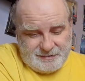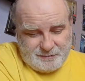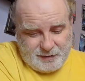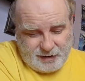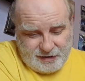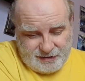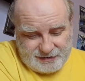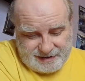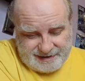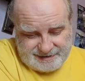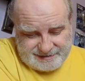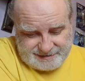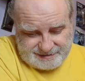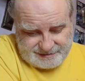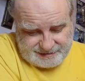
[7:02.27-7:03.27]

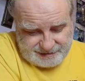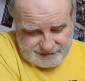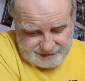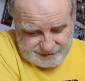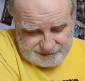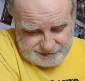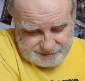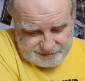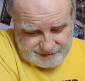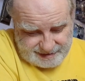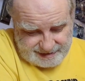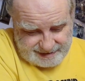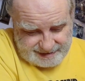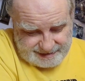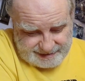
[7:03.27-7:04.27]
Porky's 2,
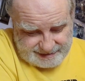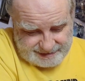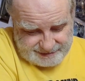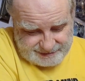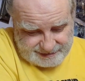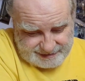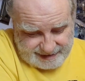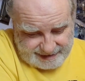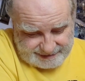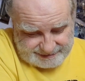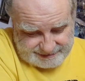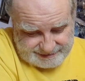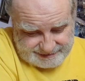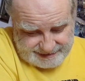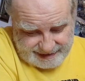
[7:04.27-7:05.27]
The
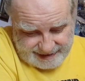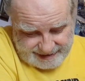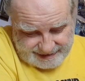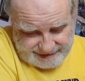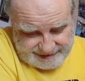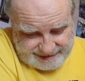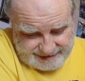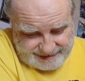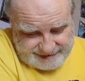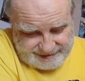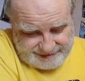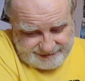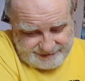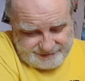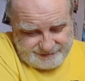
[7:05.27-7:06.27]
Next Day. I
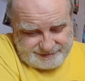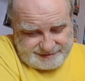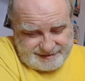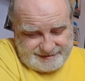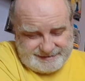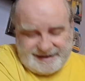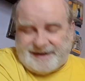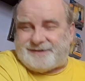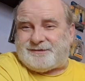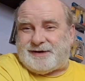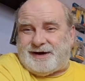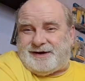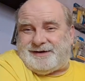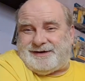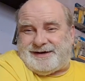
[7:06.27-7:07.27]
was in that
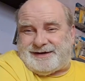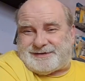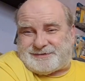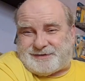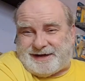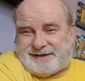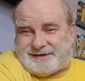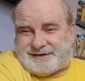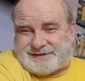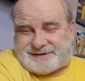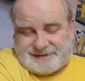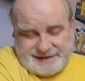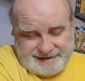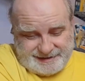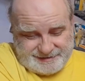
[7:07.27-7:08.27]
one as well, the
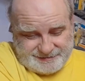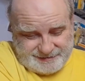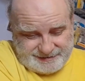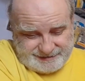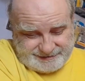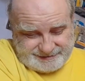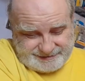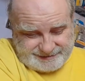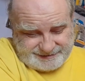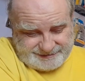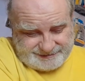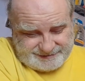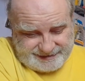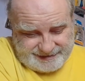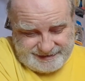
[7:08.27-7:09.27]
sequel
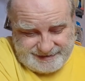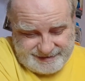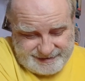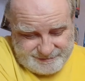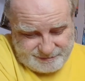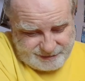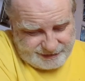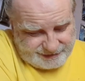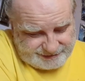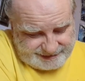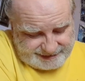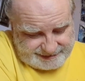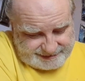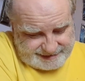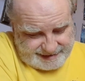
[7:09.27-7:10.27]
to
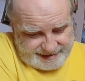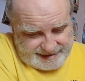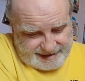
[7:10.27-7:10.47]
Porky's.